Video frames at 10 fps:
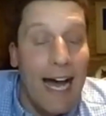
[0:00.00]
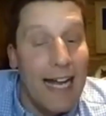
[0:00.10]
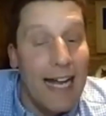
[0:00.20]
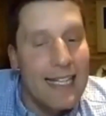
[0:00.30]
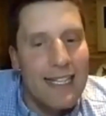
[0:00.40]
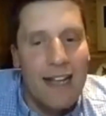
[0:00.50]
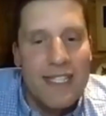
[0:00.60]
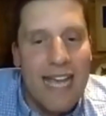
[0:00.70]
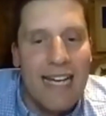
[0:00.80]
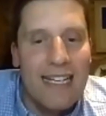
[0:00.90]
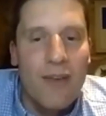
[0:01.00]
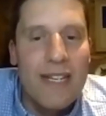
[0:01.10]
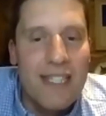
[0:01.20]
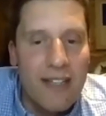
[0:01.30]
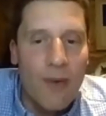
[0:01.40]
And, and sadly,
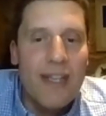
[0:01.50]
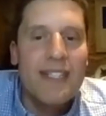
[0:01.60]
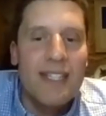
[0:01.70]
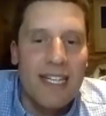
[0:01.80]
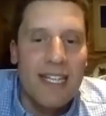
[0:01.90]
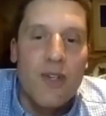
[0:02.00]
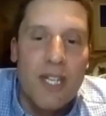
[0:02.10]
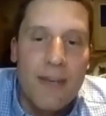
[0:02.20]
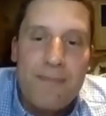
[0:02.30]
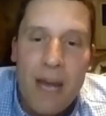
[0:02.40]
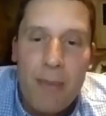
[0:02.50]
there isn't there isn't a solution